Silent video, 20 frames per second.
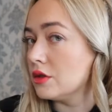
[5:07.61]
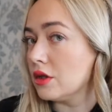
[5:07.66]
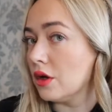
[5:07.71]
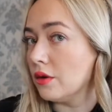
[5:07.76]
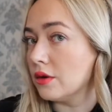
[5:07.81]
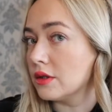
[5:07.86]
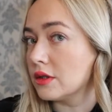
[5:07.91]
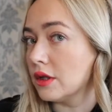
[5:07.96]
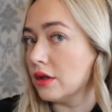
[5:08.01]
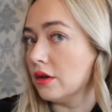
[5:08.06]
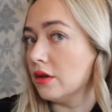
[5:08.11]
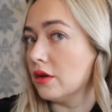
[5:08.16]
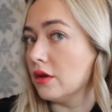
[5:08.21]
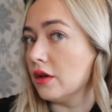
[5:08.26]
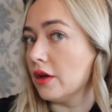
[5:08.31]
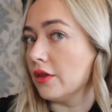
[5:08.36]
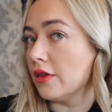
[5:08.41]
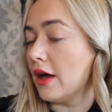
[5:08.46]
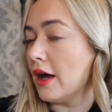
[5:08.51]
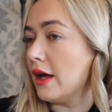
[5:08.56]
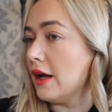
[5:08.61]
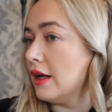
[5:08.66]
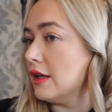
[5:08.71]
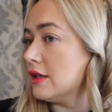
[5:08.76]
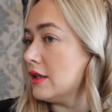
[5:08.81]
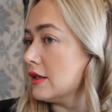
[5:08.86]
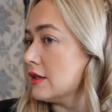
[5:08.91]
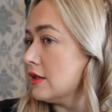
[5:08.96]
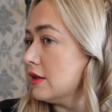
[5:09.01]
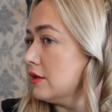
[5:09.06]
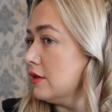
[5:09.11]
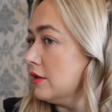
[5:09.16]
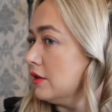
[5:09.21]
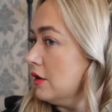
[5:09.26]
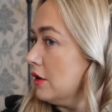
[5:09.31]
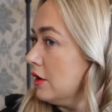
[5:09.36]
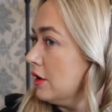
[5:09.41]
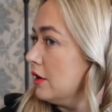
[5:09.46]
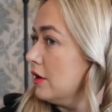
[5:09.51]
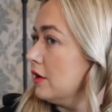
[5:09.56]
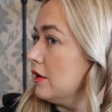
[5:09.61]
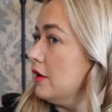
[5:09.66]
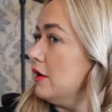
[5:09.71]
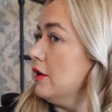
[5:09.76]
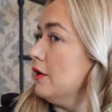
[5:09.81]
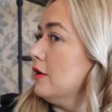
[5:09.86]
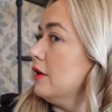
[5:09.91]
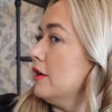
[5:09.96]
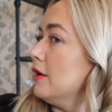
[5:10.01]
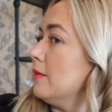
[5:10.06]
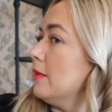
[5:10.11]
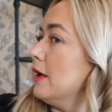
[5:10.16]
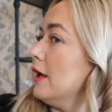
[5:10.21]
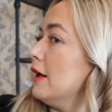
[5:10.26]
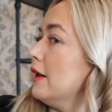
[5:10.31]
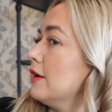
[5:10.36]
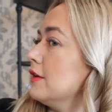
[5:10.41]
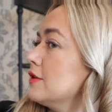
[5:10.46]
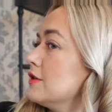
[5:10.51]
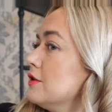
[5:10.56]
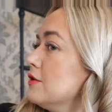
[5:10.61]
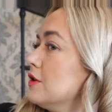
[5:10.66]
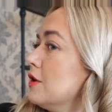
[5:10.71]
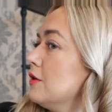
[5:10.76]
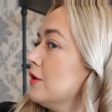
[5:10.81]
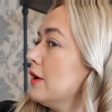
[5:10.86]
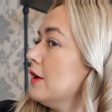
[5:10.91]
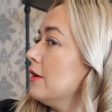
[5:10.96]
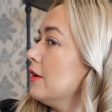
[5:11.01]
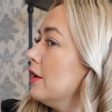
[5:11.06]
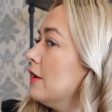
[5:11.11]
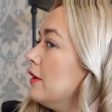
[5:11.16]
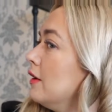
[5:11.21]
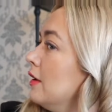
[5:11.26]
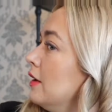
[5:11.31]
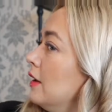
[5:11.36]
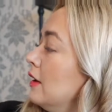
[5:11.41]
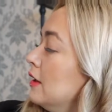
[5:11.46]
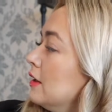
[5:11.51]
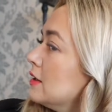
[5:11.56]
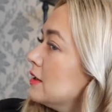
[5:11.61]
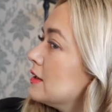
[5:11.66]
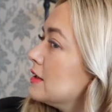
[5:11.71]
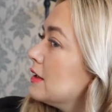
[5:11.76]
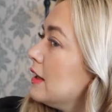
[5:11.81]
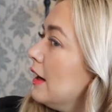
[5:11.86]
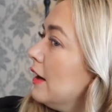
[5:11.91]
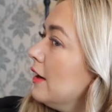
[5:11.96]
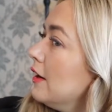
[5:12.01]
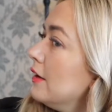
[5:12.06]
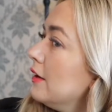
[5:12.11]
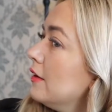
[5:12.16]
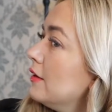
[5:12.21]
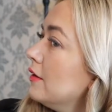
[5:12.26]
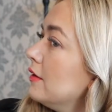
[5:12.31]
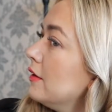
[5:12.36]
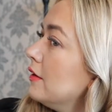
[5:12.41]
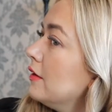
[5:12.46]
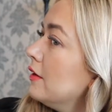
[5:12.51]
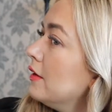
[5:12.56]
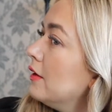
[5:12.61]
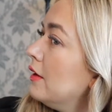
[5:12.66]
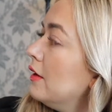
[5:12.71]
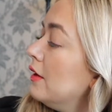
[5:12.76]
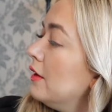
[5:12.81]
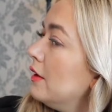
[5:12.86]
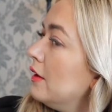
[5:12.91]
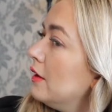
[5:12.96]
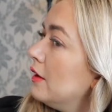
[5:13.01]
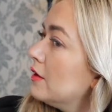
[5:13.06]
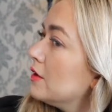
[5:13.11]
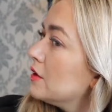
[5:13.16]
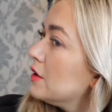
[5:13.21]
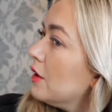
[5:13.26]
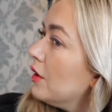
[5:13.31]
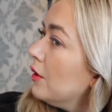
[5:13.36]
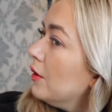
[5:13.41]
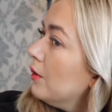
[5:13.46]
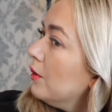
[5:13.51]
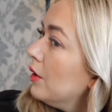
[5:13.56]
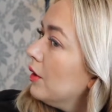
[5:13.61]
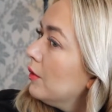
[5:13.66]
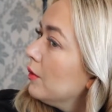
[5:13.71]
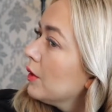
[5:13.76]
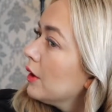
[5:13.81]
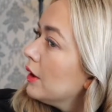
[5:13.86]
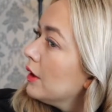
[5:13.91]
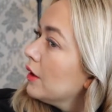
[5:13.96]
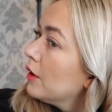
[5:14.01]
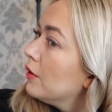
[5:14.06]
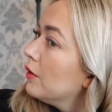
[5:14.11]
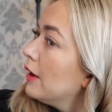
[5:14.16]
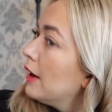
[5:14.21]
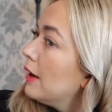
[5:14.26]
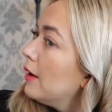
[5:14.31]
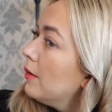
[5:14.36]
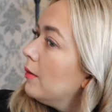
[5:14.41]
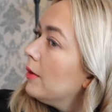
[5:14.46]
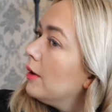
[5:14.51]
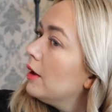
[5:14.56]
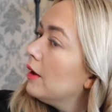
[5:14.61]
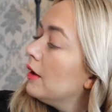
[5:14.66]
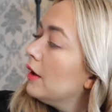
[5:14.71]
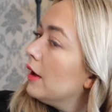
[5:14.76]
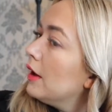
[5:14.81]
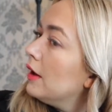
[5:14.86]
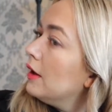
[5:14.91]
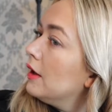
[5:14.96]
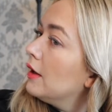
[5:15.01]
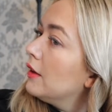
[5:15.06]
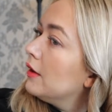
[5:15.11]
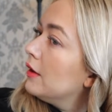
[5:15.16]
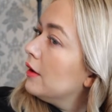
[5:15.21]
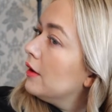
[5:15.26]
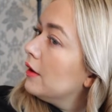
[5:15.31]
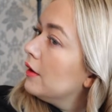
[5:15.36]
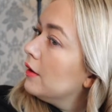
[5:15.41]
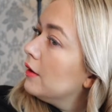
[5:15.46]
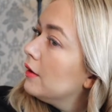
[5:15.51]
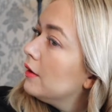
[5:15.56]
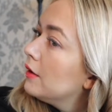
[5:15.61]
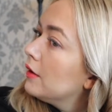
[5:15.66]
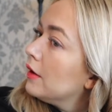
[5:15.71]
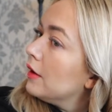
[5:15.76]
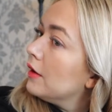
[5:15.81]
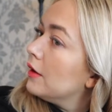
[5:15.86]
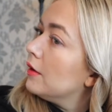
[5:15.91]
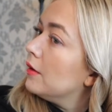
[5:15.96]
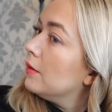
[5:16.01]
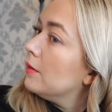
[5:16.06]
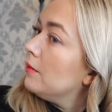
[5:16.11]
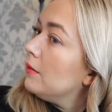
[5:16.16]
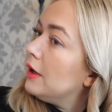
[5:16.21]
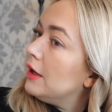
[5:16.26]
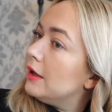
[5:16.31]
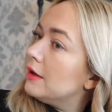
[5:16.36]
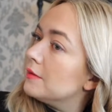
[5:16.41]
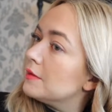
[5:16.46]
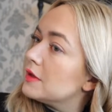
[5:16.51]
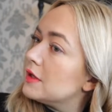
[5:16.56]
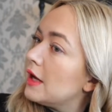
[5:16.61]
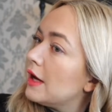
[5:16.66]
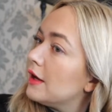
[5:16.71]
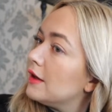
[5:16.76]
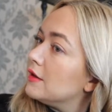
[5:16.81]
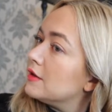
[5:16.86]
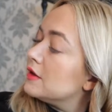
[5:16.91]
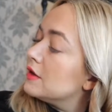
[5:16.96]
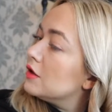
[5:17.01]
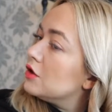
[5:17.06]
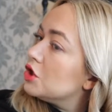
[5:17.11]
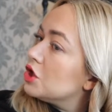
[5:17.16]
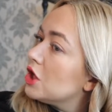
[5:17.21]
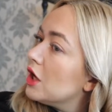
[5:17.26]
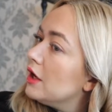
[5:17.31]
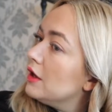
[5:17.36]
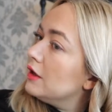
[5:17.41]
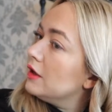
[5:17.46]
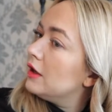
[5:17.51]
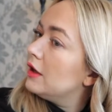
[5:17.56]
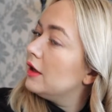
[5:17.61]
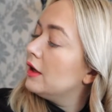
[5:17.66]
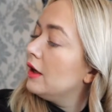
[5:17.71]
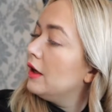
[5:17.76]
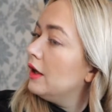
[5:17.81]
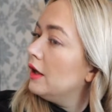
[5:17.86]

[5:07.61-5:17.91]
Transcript: so it's gonna look like that. It doesn't look cute in the beginning, so don't get scared. So we're gonna grab another kind of medium-sized chunk,